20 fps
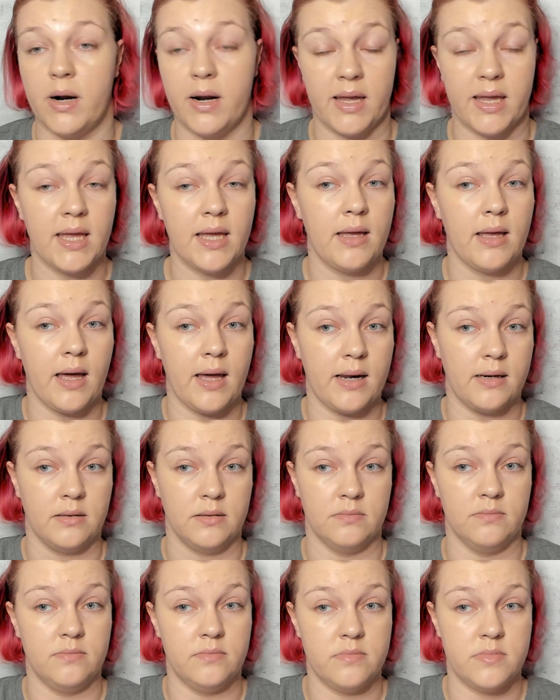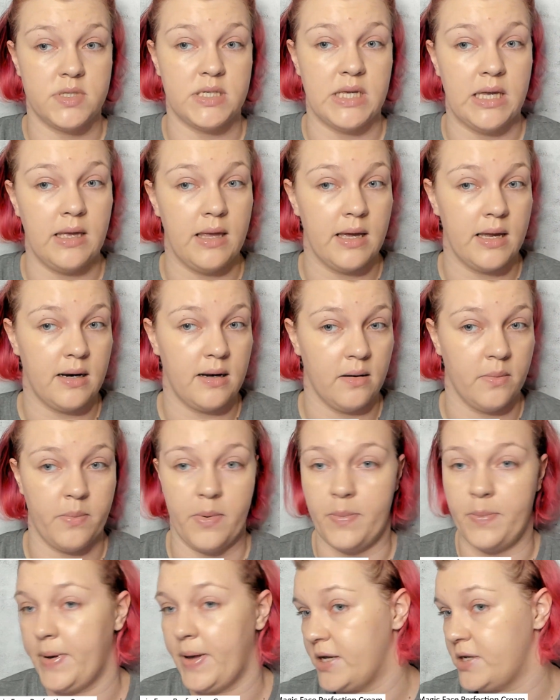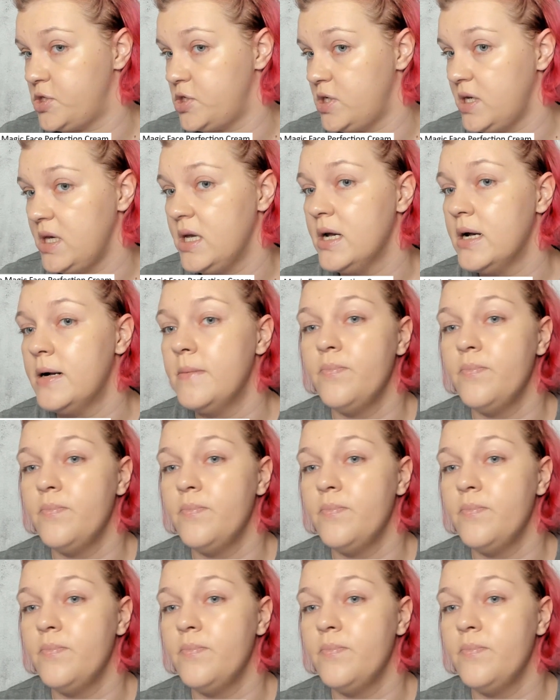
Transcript: I can kind of see getting a bit patchy.